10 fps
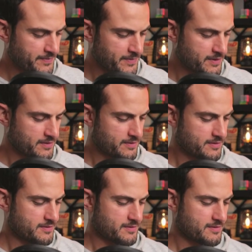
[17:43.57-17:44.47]

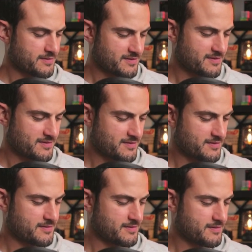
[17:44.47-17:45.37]

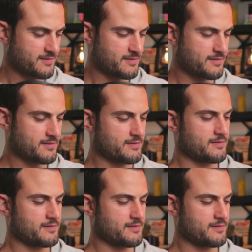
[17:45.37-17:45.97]
No one is speaking in this clip.